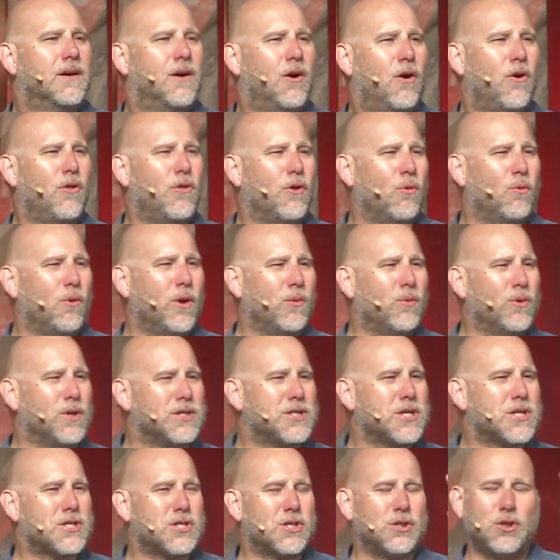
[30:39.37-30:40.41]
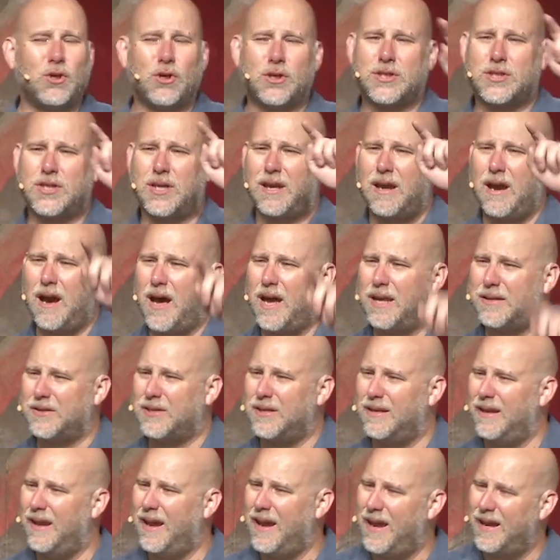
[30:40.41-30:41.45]
Oh, that we would just look to God
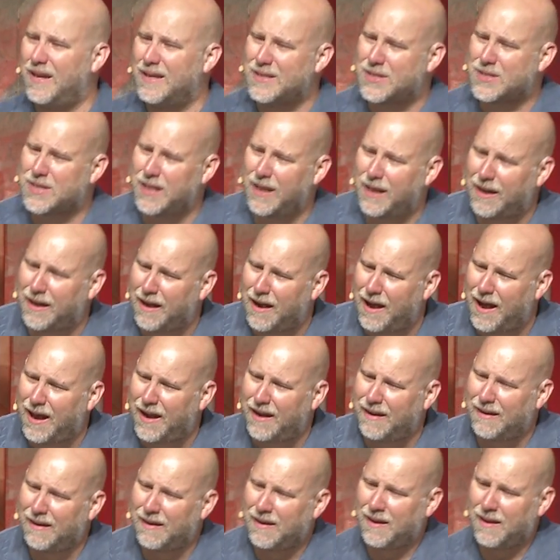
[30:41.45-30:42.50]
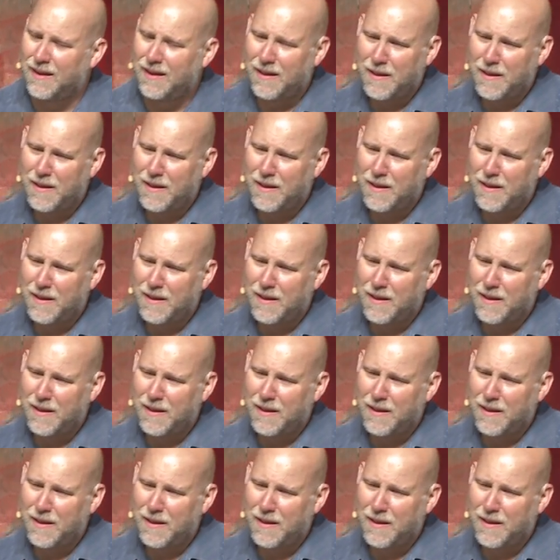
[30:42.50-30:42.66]
today and say, God,